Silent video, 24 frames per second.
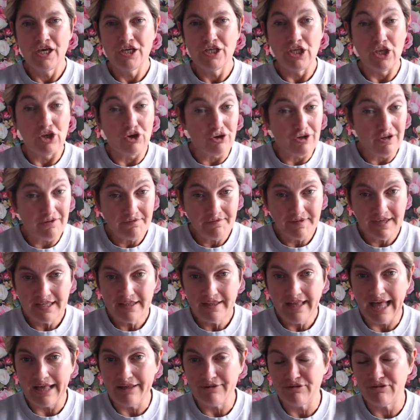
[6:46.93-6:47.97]
You're going to feel
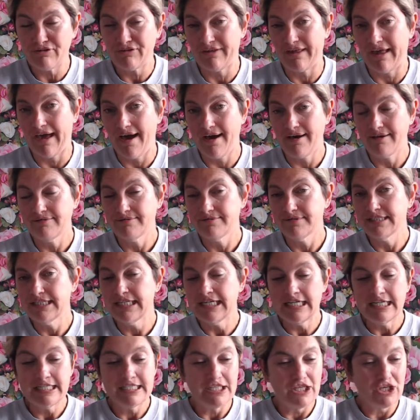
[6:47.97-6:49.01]
healthier,
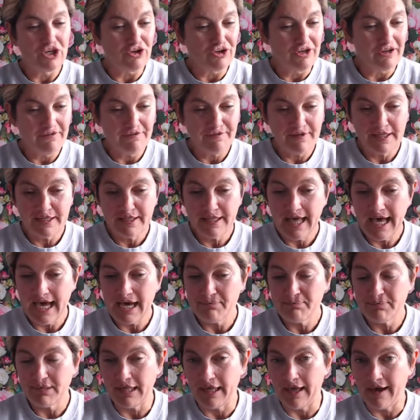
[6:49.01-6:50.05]
you're going to feel
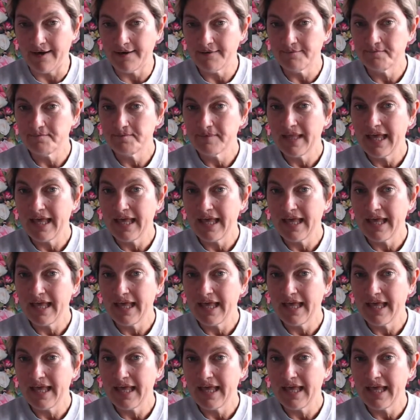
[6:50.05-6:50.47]
happier,